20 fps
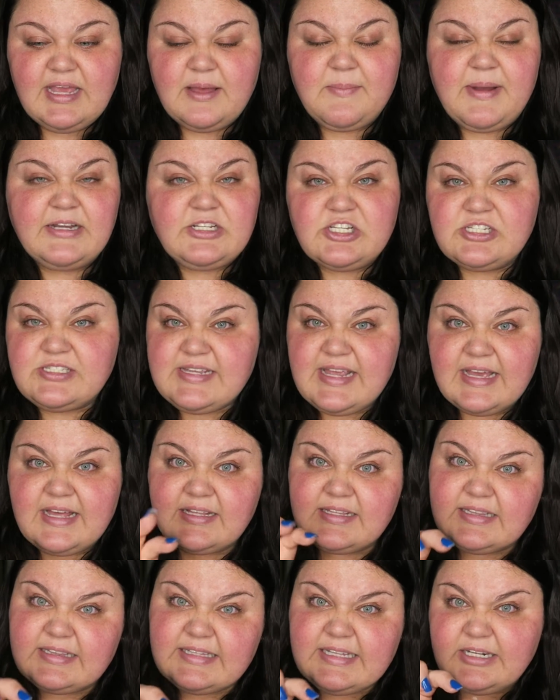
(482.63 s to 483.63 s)
It might just take
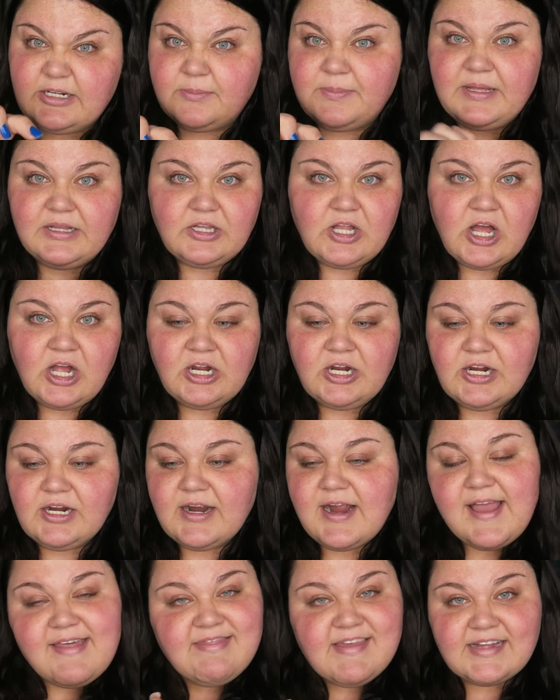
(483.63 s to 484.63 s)
a little bit longer
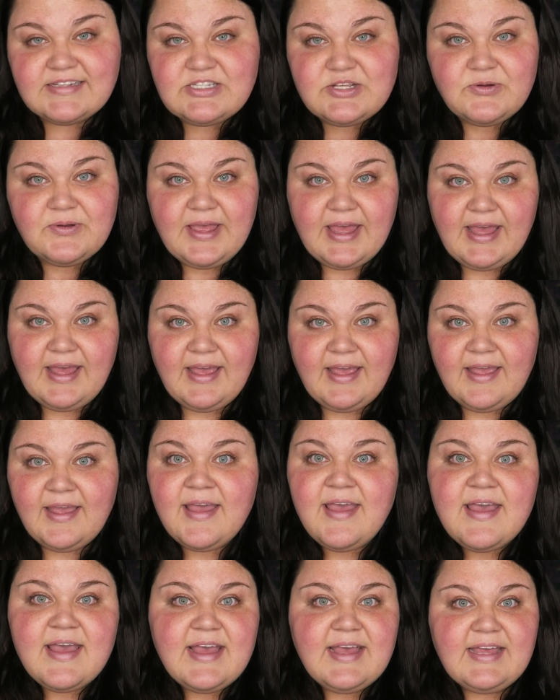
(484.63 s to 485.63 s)
and that's
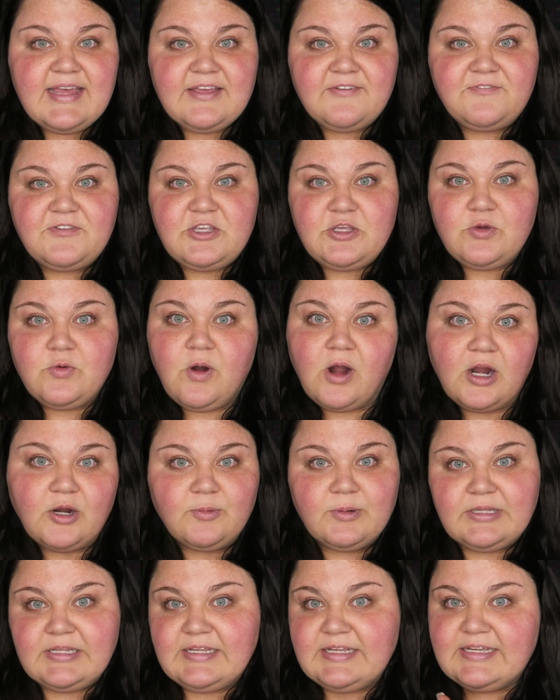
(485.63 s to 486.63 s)
okay if you
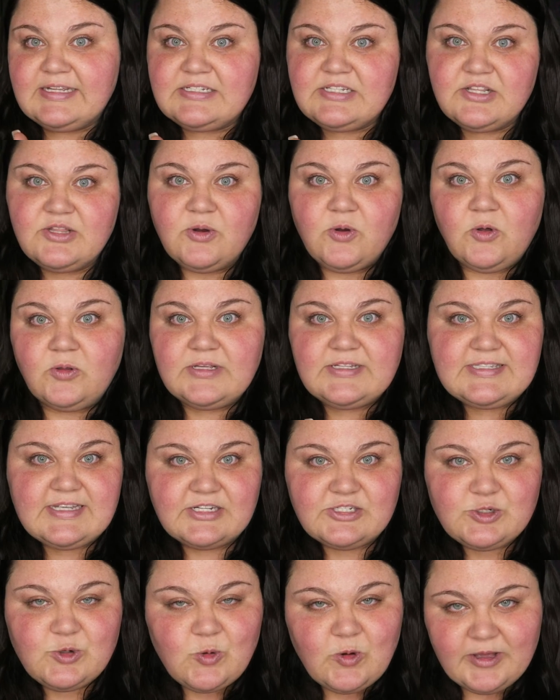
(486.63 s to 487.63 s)
aren't really into the whole
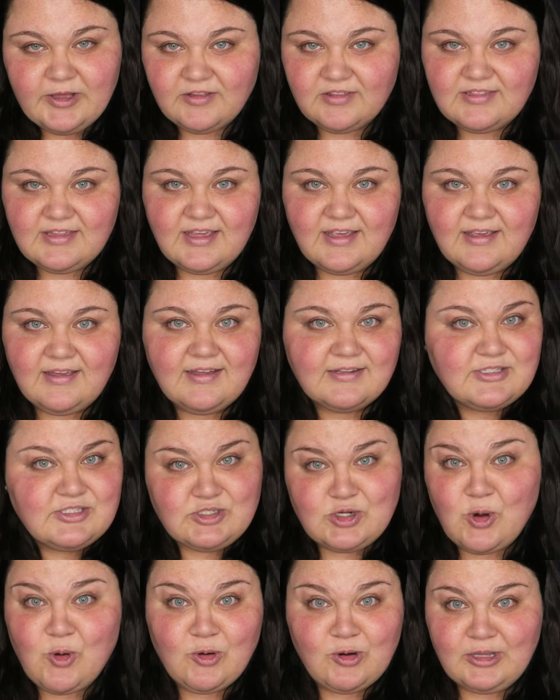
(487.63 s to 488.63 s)
essential oil thing. It's
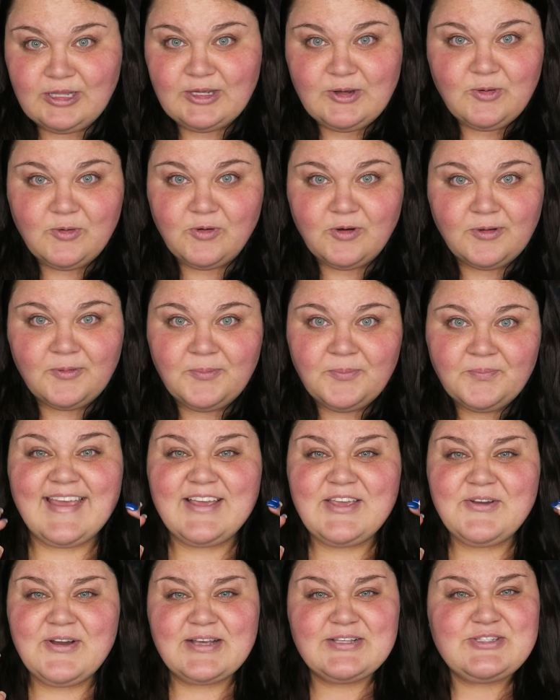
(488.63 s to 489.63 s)
totally cool.
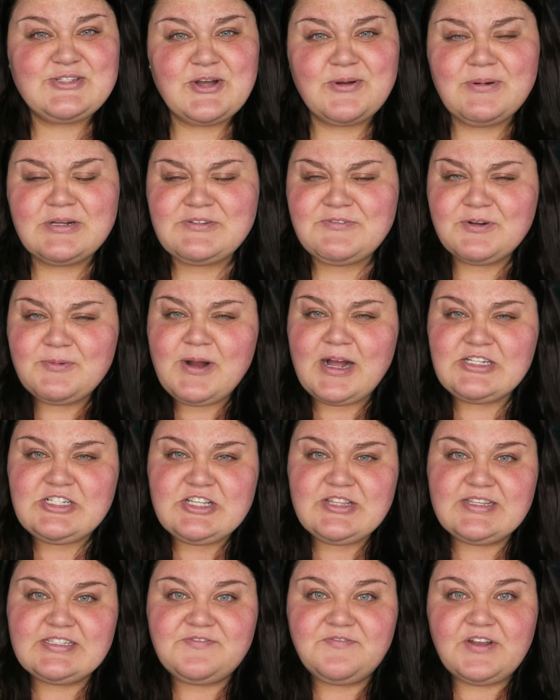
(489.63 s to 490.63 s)
Thank you guys so much for
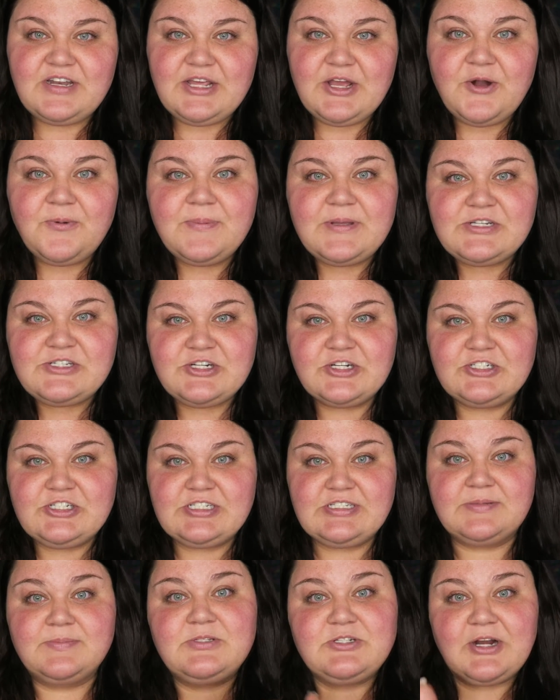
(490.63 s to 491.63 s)
watching this video. Be sure to
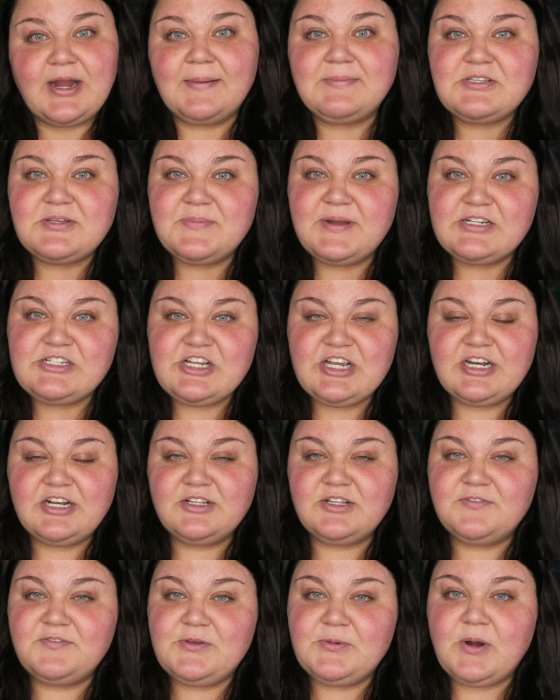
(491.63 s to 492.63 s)
subscribe to my
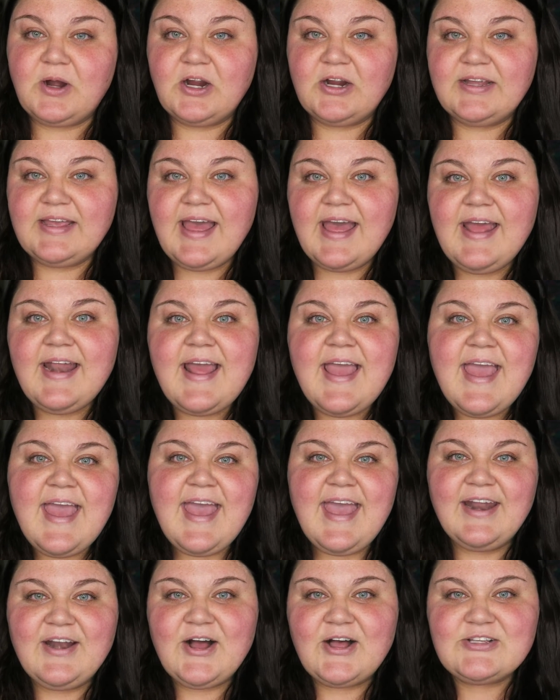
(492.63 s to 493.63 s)
channel if you aren't yet
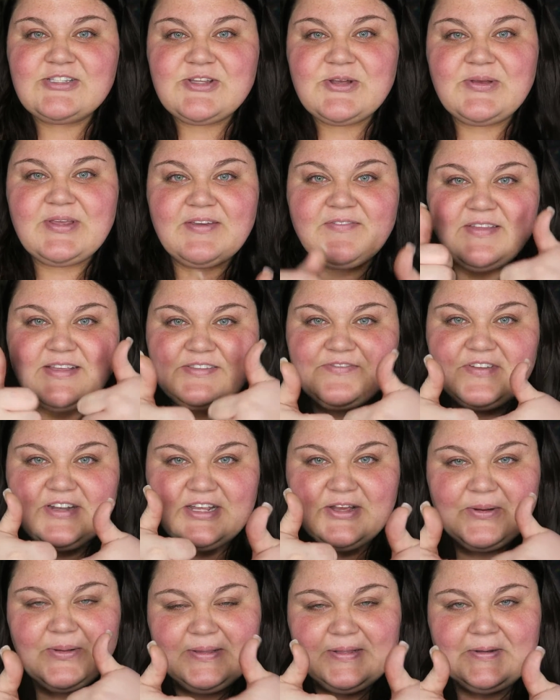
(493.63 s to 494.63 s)
and also give this
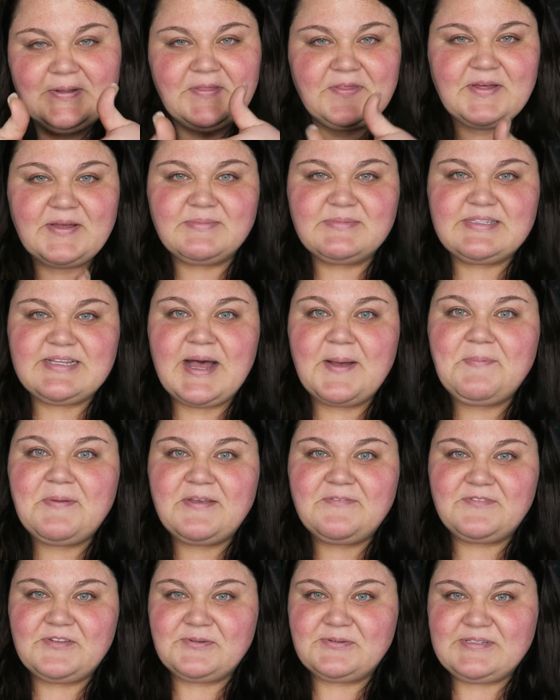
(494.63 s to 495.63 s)
video a little thumbs up
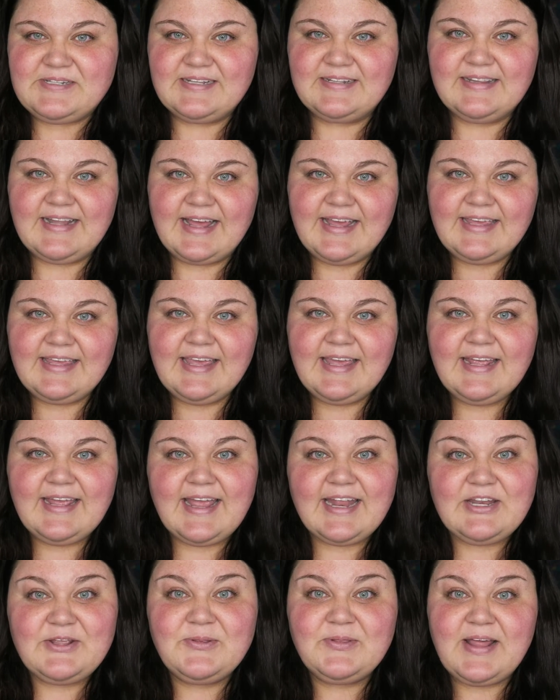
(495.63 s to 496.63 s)
if you did like it
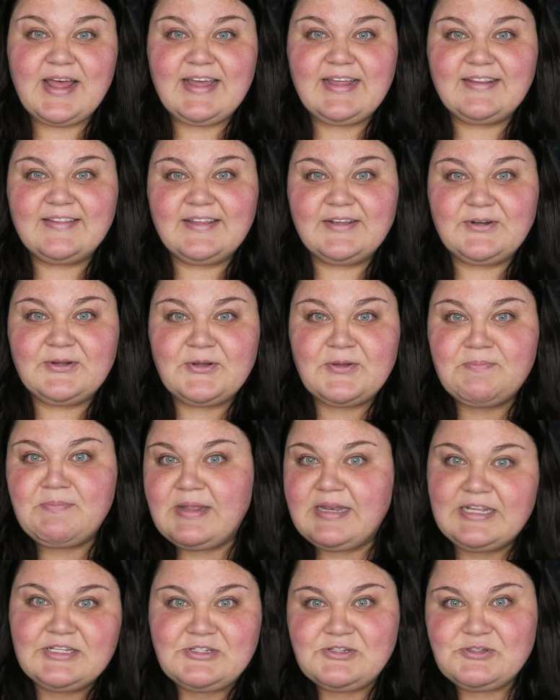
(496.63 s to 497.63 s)
and you like little
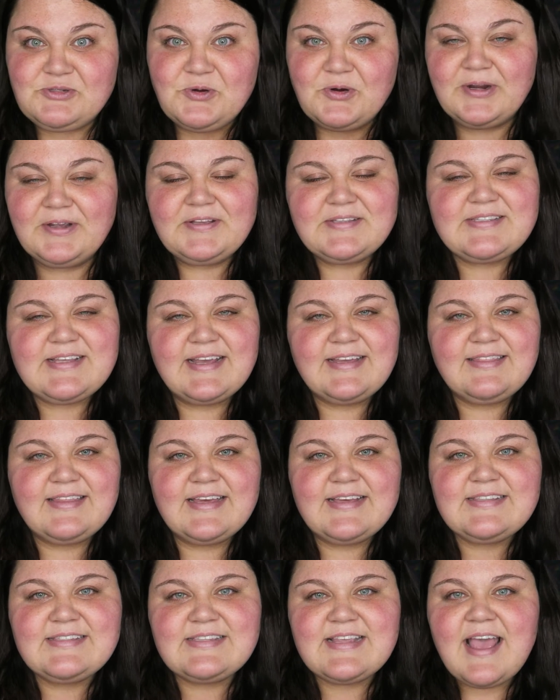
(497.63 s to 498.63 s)
mini tutorials like
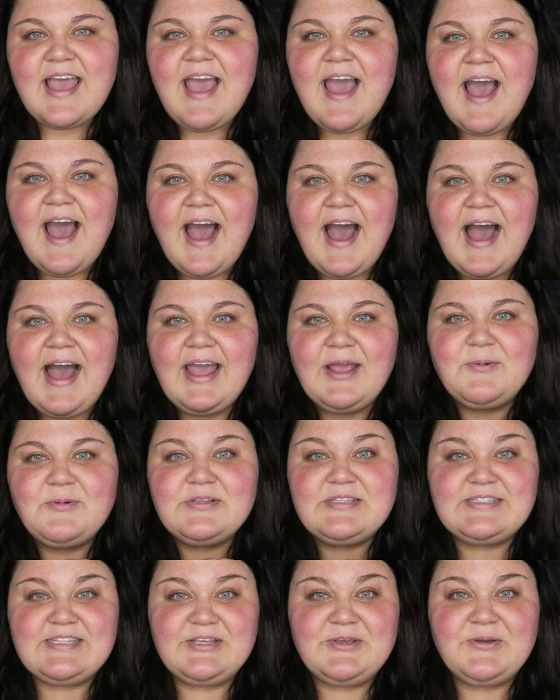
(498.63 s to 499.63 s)
this. I
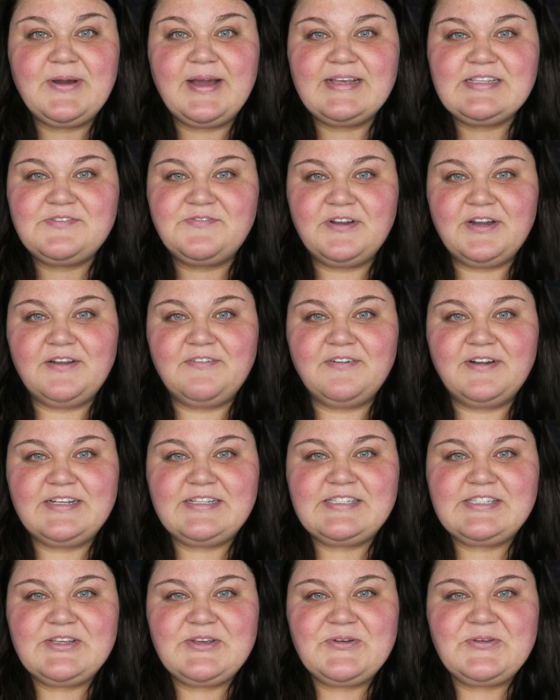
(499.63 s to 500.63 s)
will see you guys very,
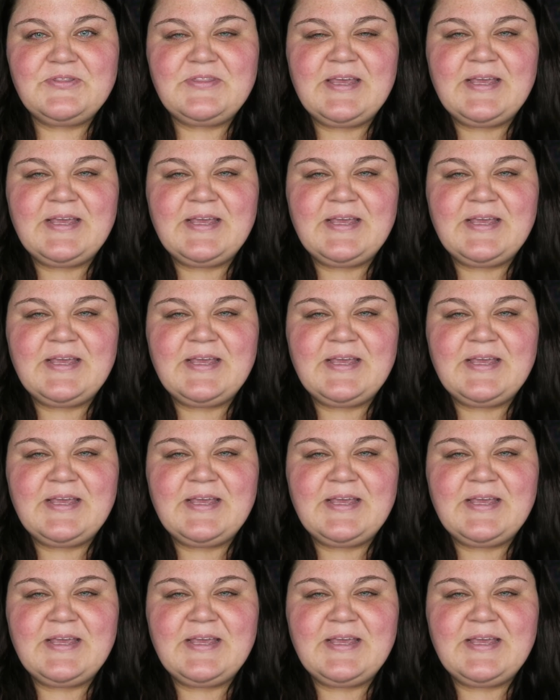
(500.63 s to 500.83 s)
very soon.